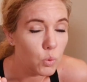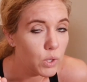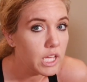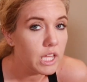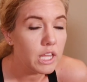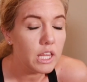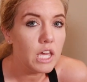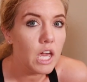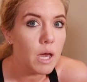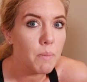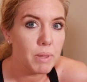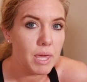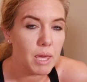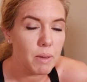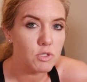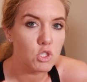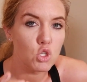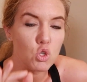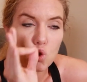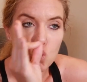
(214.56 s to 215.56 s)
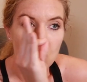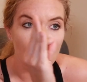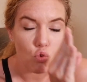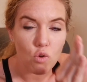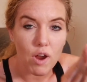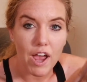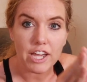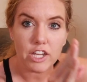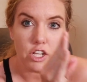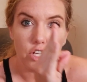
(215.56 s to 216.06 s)
really be able to
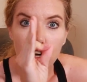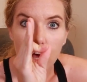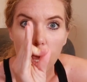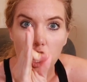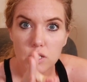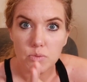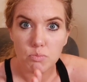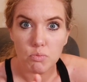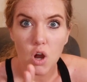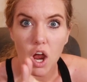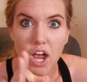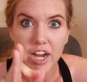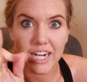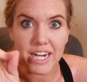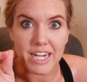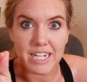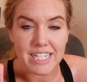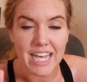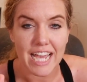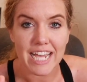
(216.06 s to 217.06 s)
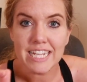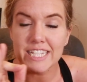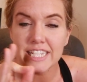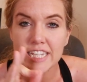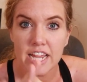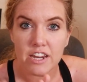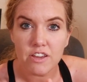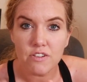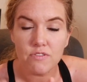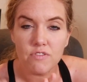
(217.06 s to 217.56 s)
track your dog's progress,
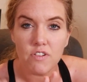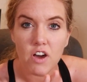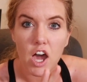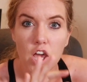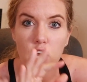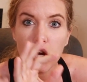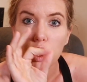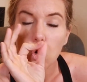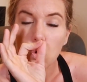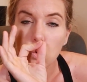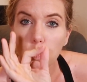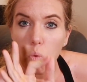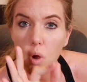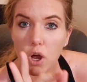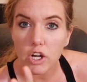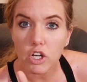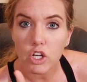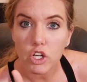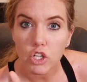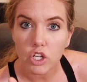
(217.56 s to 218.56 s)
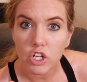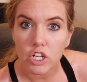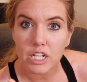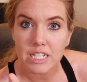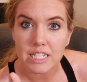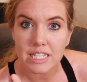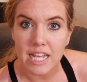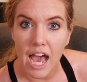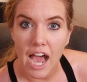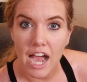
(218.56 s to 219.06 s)
identify what are your
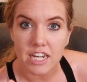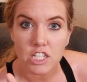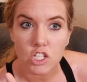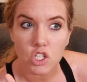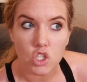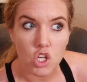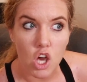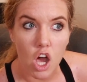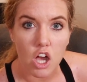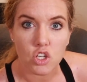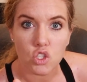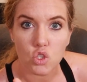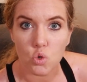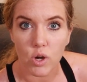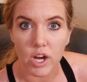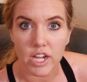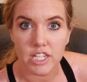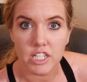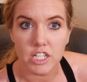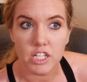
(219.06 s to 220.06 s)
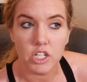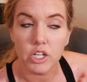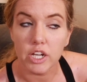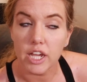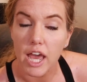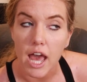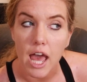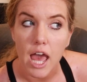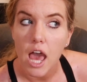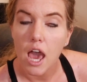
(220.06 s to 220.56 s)
exact dog's
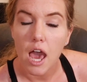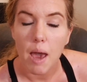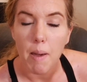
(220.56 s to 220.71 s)
criteria.